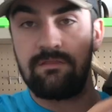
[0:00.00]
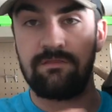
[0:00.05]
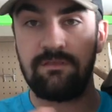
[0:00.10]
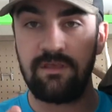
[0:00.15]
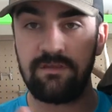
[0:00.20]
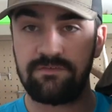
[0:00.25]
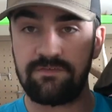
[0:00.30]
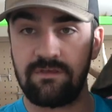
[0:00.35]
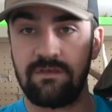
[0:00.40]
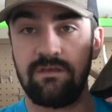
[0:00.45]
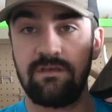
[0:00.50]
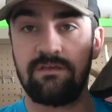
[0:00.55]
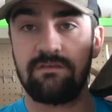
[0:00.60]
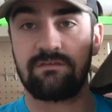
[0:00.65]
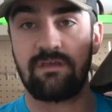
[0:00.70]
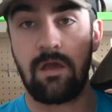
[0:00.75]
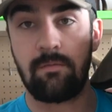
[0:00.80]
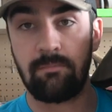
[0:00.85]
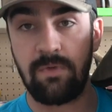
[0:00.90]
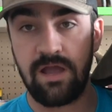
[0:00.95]
This
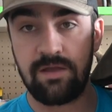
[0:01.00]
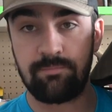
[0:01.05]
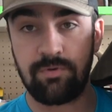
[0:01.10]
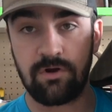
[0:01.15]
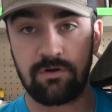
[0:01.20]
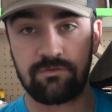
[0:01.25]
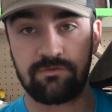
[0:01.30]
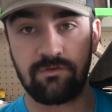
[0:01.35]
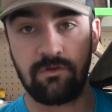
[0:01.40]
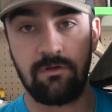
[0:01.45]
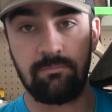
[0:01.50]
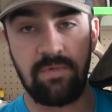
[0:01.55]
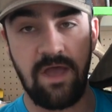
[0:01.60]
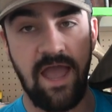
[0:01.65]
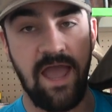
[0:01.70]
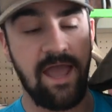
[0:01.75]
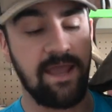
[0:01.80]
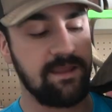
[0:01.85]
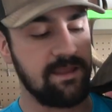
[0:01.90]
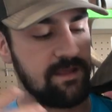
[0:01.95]
is my personal
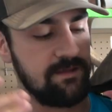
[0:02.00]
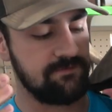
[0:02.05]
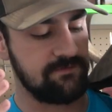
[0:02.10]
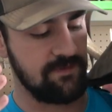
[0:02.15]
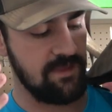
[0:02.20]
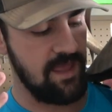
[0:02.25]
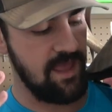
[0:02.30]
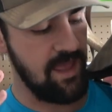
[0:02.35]
pack. It's the